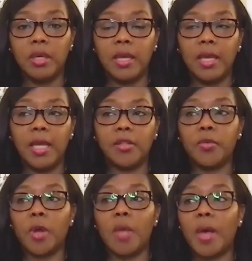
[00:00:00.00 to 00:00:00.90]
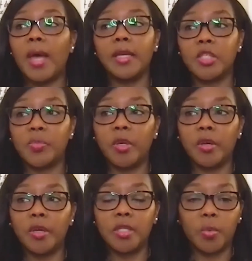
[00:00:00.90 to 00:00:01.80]
And throughout my
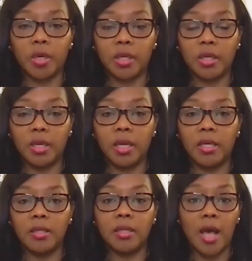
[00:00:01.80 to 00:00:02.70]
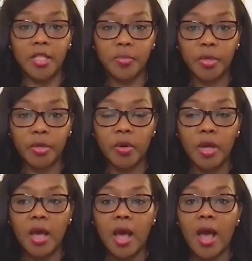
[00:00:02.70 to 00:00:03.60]
experience working in the hospital,
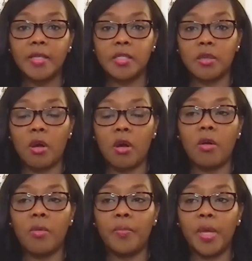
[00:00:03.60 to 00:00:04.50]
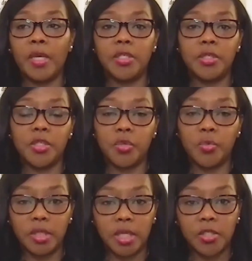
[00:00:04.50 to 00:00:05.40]
I saw patients who
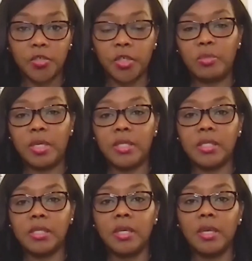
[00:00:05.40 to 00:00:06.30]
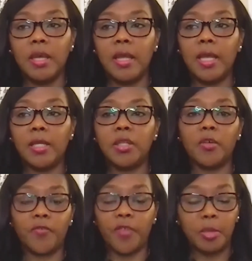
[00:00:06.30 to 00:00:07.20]
would take treatments and
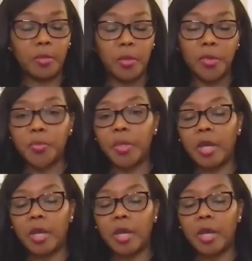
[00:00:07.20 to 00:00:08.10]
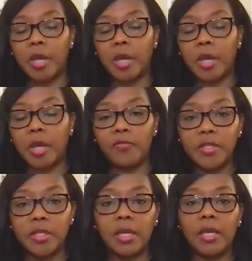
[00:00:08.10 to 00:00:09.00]
their family members would come and visit,
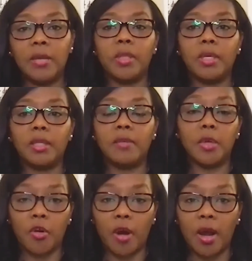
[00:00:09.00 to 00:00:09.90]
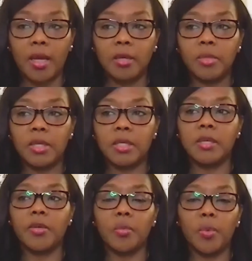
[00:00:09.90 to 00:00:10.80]
and when they leave, they're crying because they're
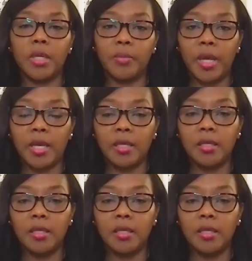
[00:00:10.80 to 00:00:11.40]
the one in pain.